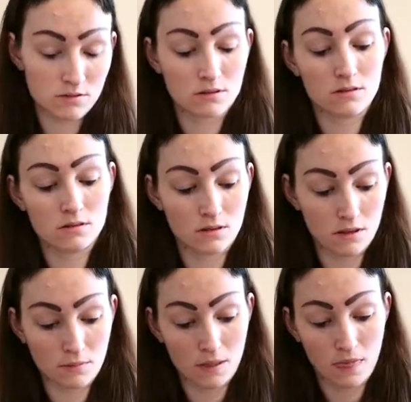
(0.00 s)
They kind of give you a
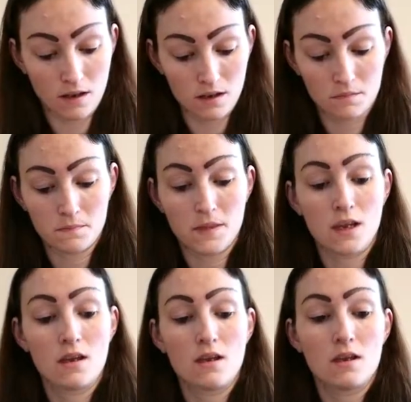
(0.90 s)
little sneak preview. It's
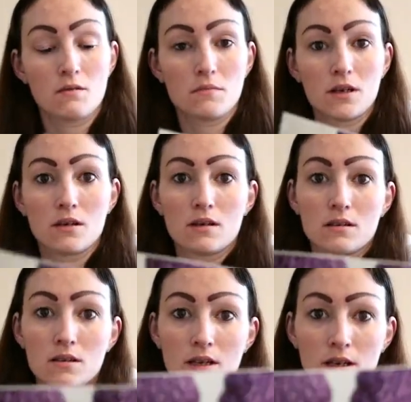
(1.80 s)
not really much of it.
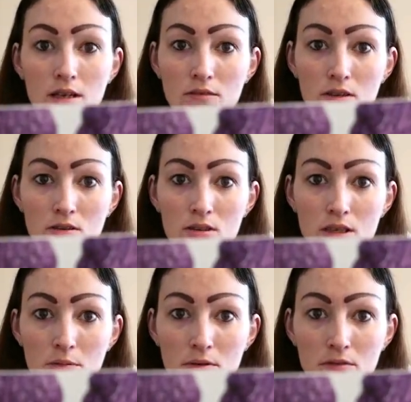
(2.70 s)
And
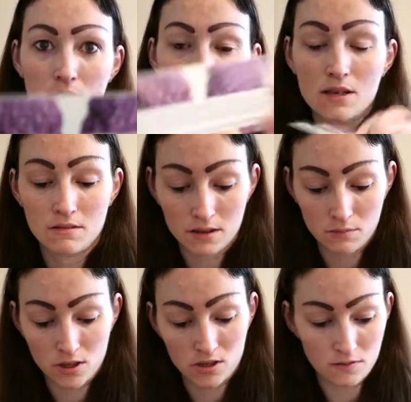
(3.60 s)
then they talk
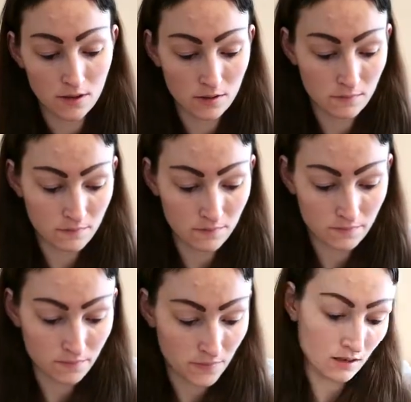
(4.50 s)
about the yarn. It is
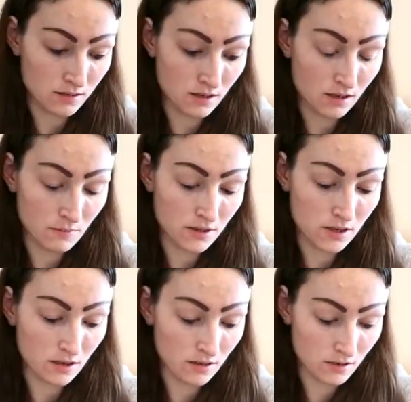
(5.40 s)
called
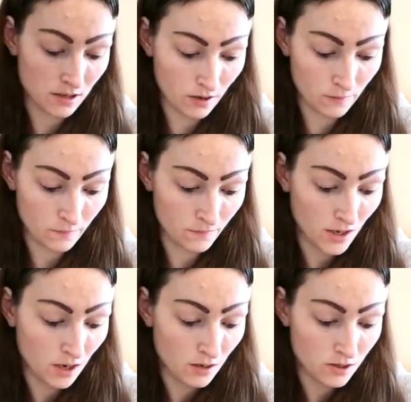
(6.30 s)
Traveling Yarn.
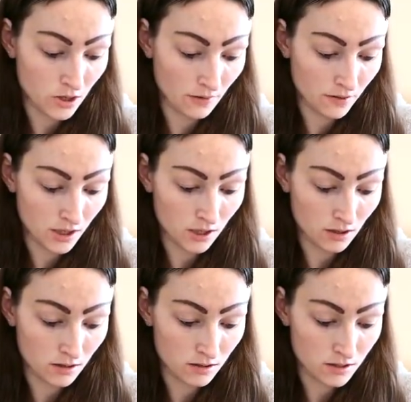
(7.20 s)
Donegal tweeded
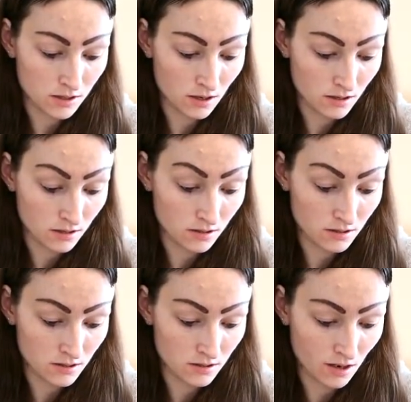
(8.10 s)
hails all the way
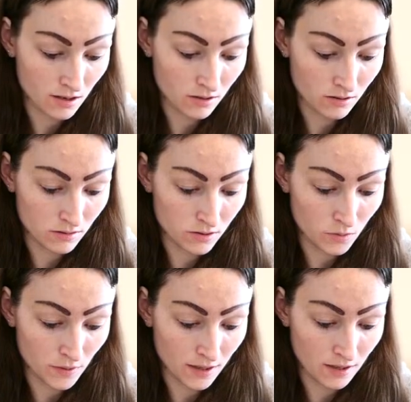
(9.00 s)
from the
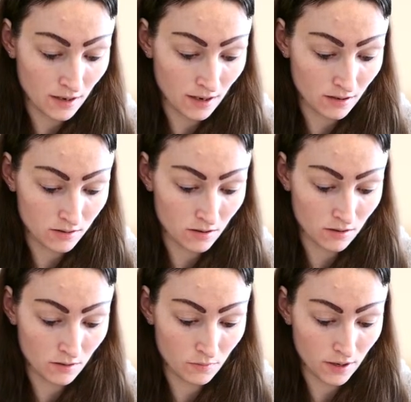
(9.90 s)
rugged coast and
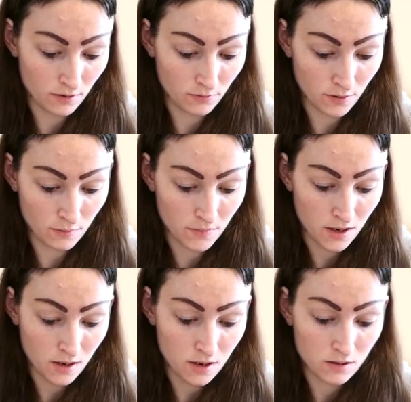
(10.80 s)
enchanted hills
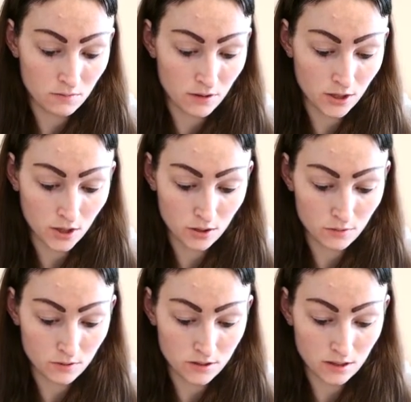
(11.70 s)
of
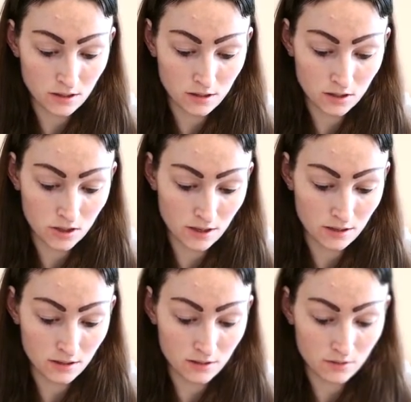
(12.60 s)
County
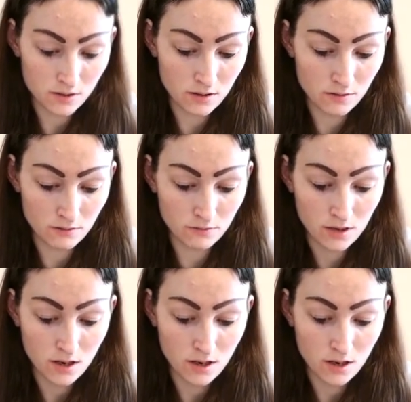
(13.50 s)
Donegal, Ireland.